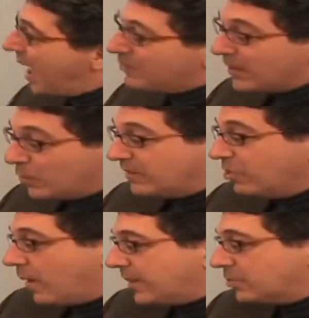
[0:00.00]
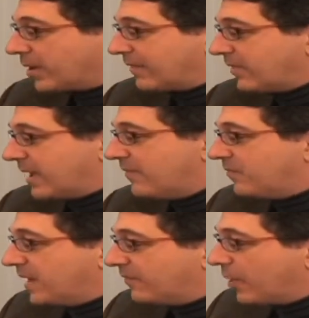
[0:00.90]
And we, we do. I mean, look, if, if,
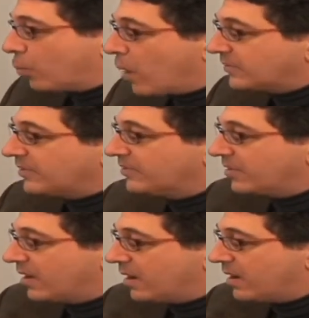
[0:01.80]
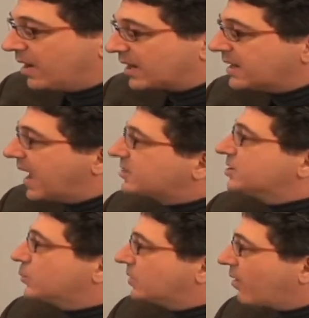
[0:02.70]
if there wasn't uh, a
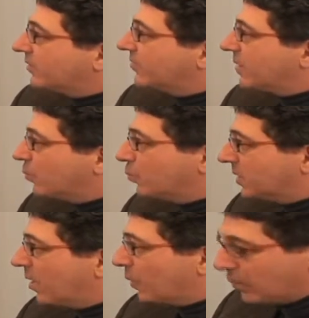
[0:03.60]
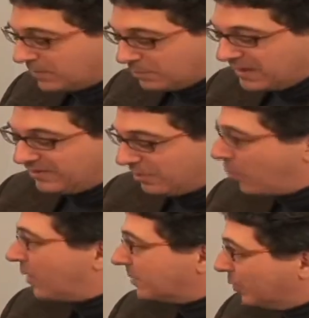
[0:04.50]
connection with arts, then, you know, we wouldn't be
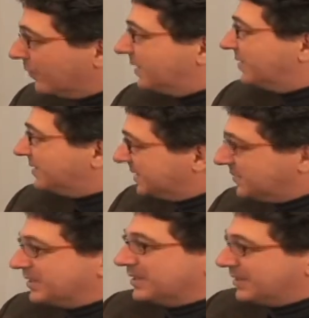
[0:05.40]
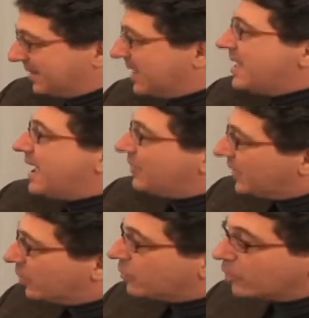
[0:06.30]
supporting movies and T V mm-hmm. and, and
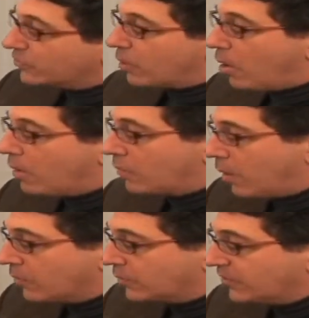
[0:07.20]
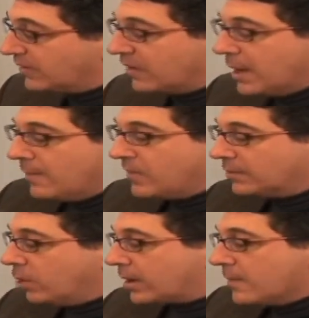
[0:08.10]
theater. Those are all, all those things.
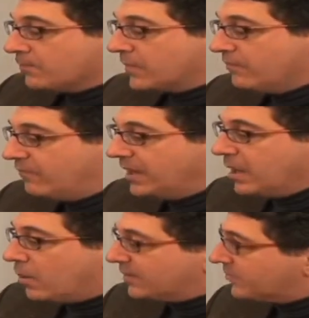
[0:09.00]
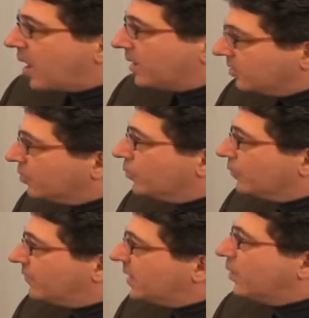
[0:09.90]
And look, video is not new.
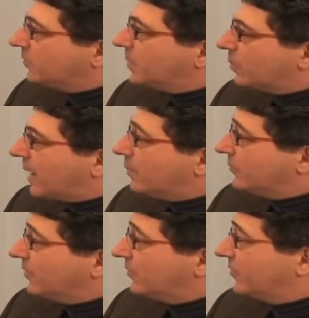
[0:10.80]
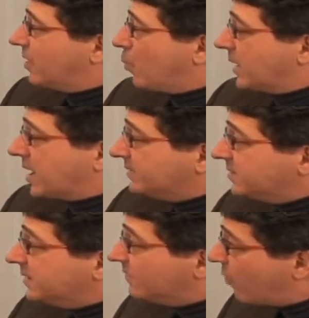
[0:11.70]
Video has been around since, you know, what,
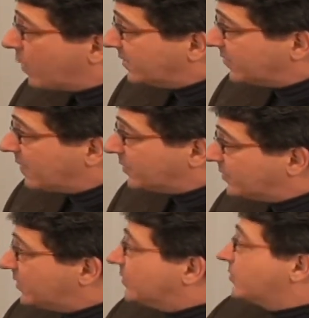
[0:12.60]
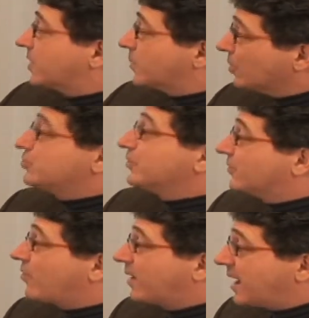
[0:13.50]
nineteen forty-seven, since the
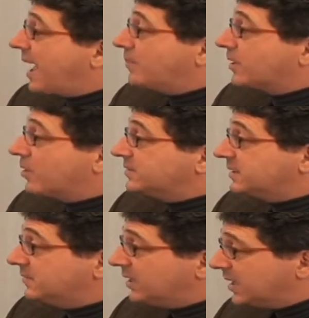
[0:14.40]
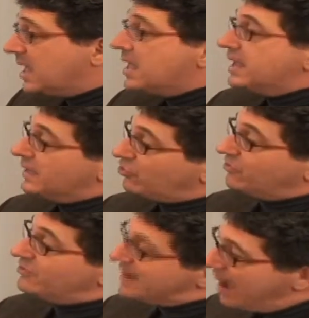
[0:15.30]
commercials started mm-hmm. happening on T V. It's
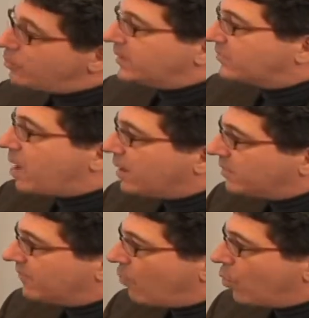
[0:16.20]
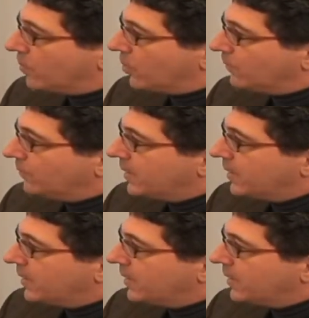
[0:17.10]
just now that it's gotten affordable.